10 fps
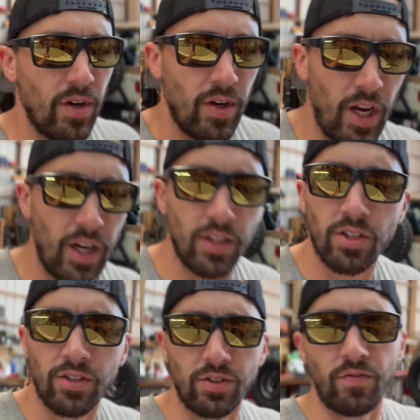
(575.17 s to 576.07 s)
And it's
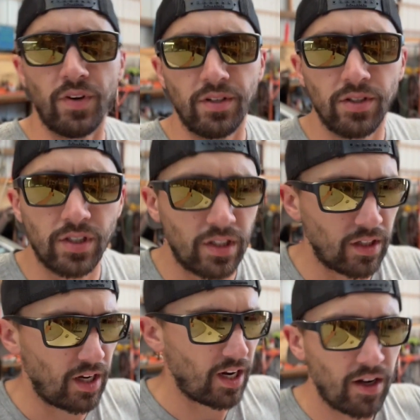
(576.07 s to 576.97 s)
also fun just to
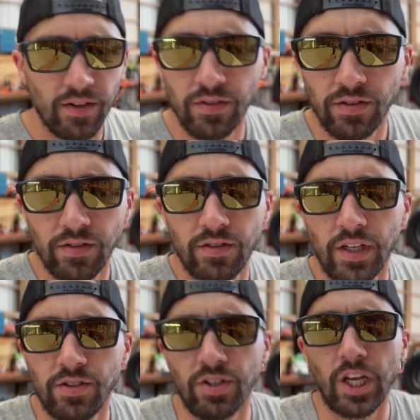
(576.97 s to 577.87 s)
get out and
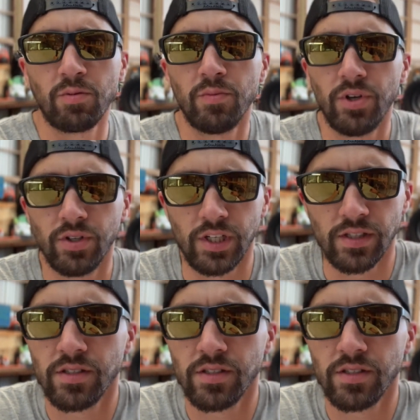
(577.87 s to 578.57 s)
test your capabilities.